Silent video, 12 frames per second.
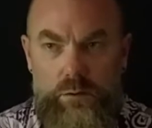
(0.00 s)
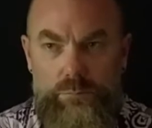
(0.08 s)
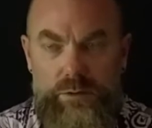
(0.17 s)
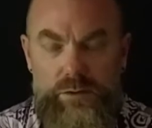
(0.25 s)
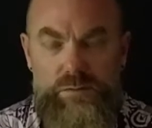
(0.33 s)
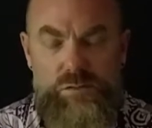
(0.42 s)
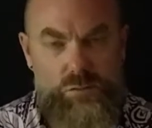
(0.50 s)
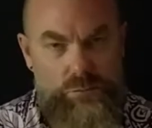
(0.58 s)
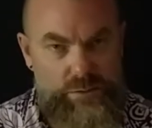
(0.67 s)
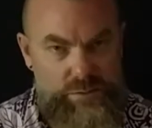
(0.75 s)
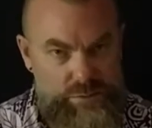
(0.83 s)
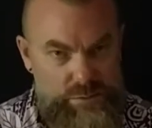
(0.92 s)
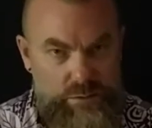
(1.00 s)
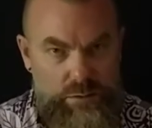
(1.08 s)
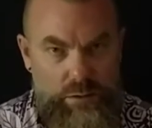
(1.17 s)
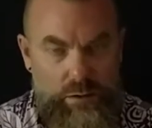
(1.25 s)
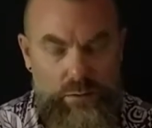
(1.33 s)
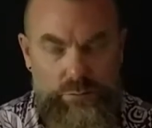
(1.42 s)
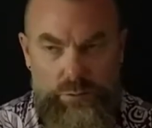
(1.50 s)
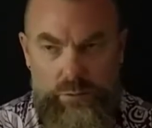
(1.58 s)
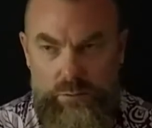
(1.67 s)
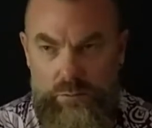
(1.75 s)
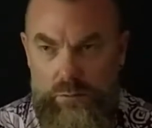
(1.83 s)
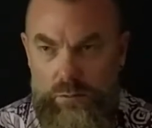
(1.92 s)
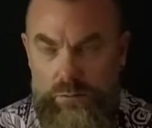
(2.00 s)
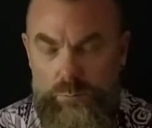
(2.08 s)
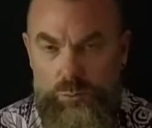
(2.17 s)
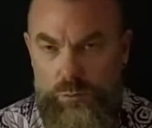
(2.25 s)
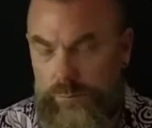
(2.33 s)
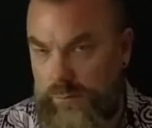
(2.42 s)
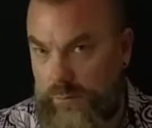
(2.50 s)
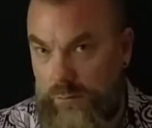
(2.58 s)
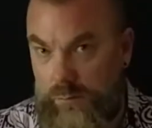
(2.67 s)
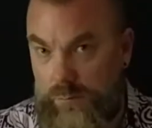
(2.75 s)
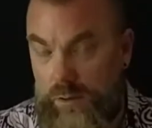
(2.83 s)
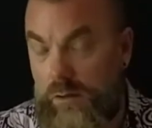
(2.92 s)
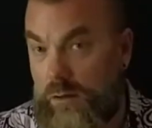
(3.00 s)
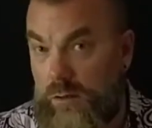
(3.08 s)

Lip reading: in service as an employment agreement,